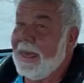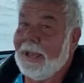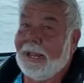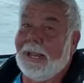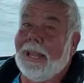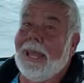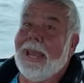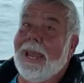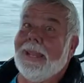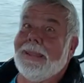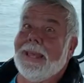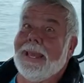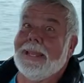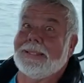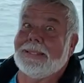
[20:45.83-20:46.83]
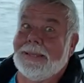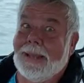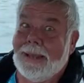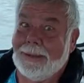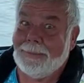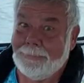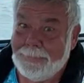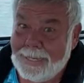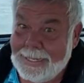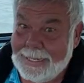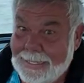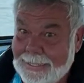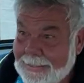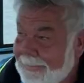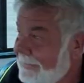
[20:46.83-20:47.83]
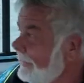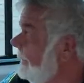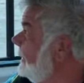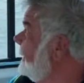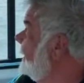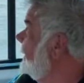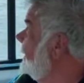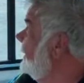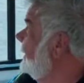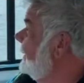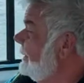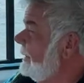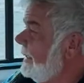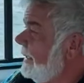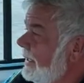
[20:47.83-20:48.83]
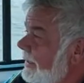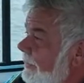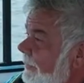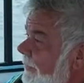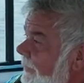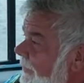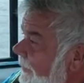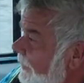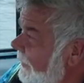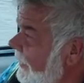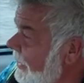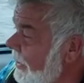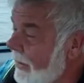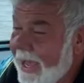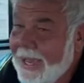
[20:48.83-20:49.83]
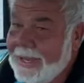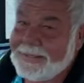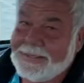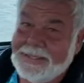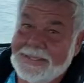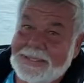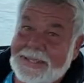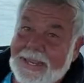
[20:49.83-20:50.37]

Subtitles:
Glad that's not me. You know, accidents can